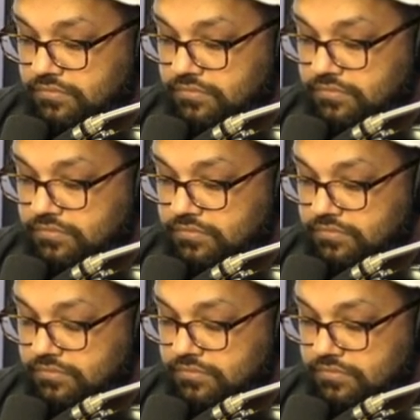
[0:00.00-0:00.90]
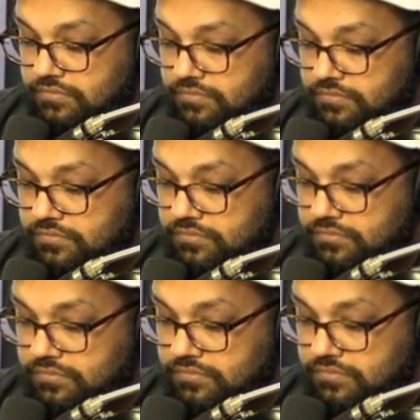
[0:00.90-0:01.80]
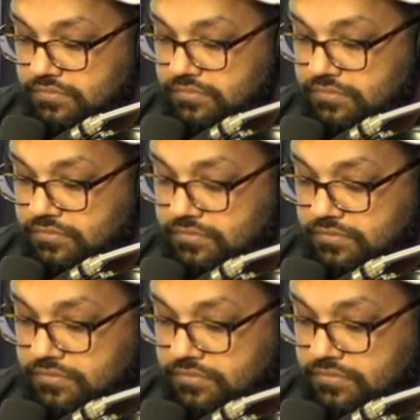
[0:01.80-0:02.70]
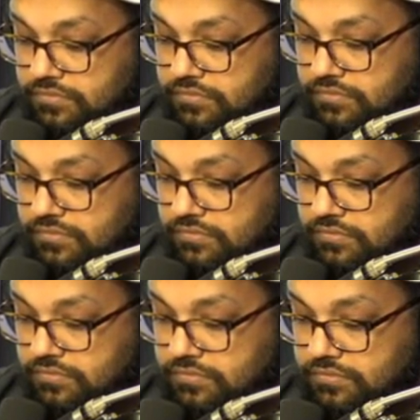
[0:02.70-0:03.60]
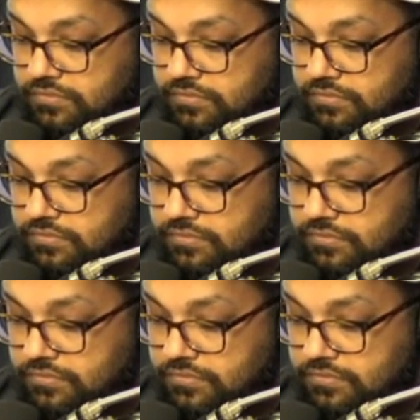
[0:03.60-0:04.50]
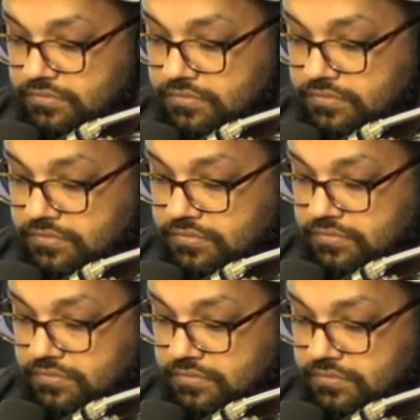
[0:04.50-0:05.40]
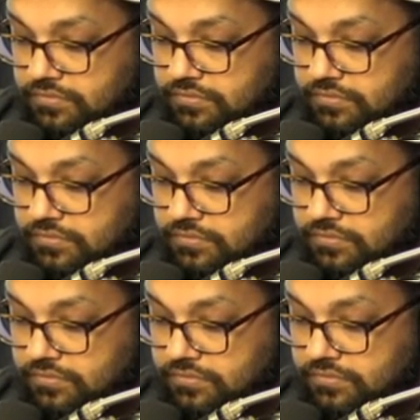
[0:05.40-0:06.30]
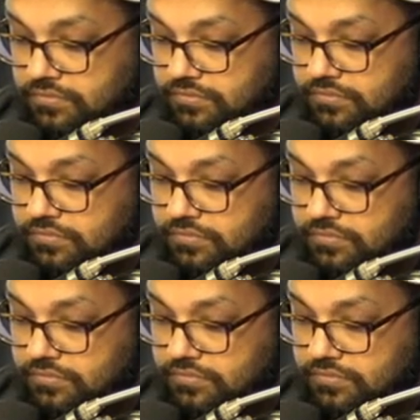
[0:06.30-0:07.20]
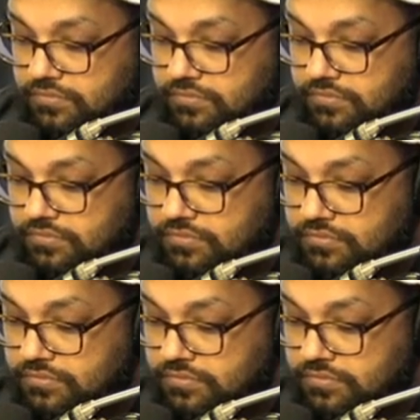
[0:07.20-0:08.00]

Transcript: This person isn't speaking.